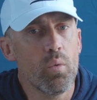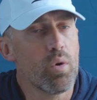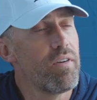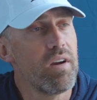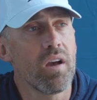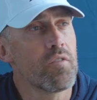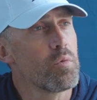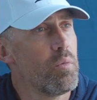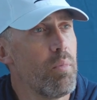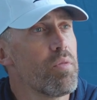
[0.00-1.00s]
We're very
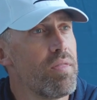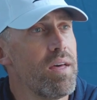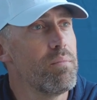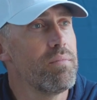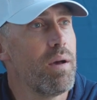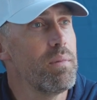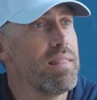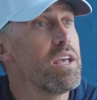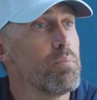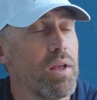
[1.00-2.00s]
comfortable with both of them. I mean,
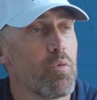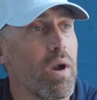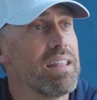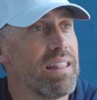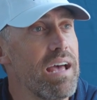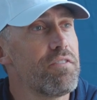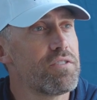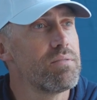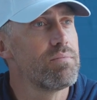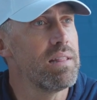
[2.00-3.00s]
they can play right and
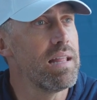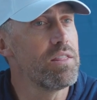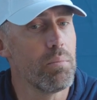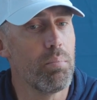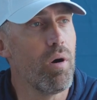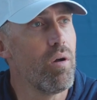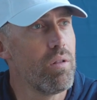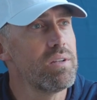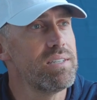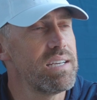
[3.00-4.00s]
left and let the
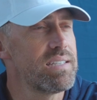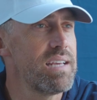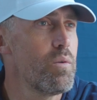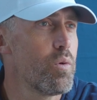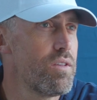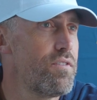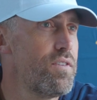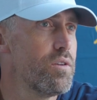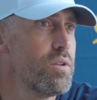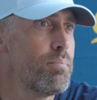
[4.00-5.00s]
ball dictate where the
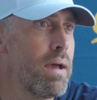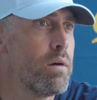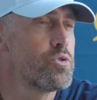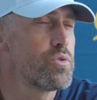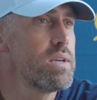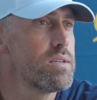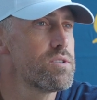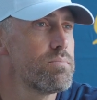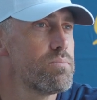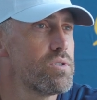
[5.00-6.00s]
field and boundary is.